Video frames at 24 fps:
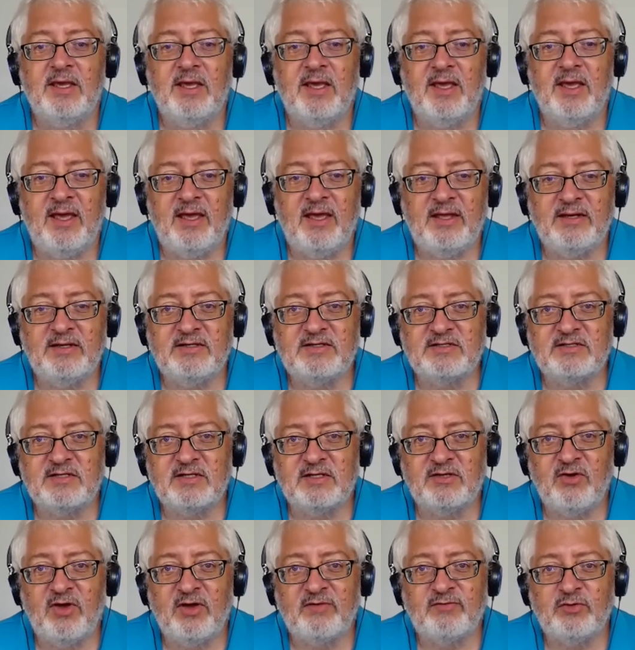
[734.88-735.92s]
and
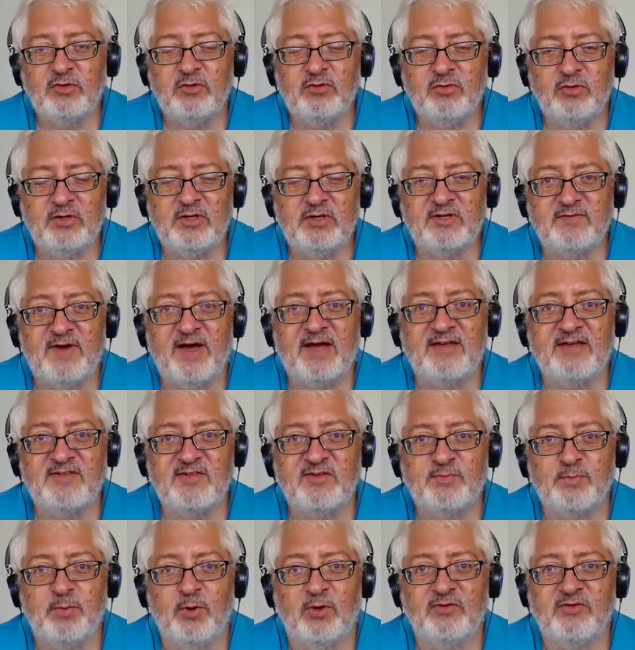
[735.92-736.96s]
you have to do it as fast
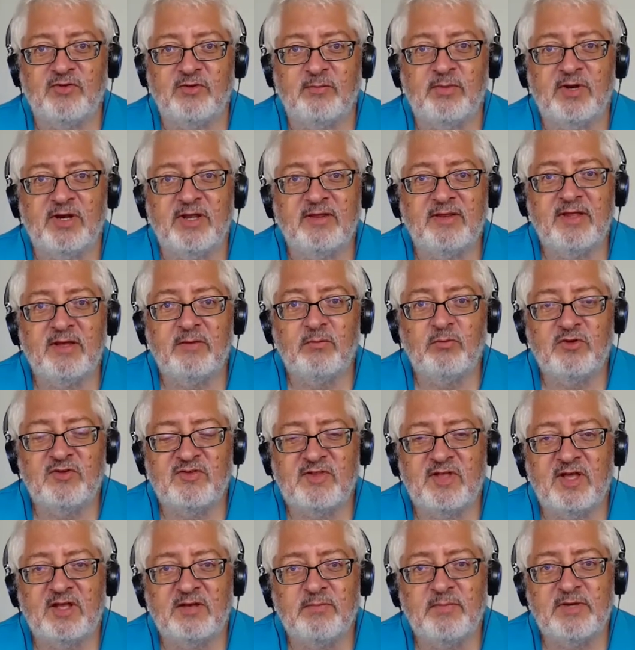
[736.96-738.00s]
as possible, and then we
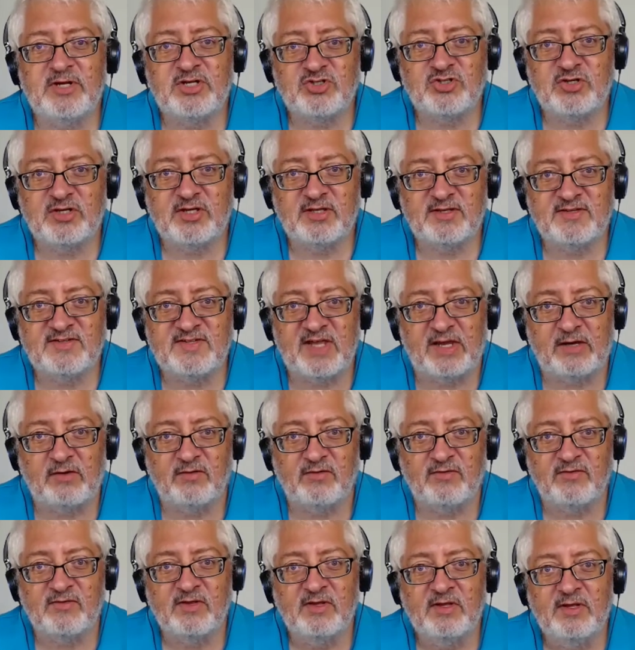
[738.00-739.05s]
start measuring the
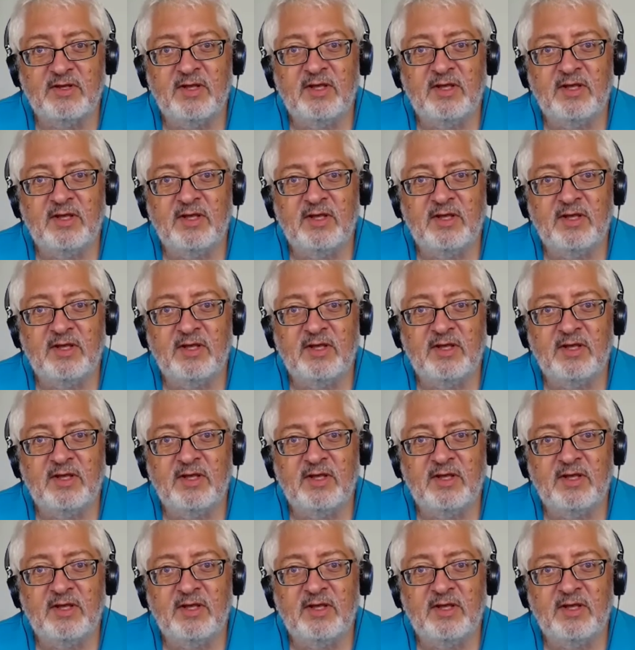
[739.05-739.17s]
seconds.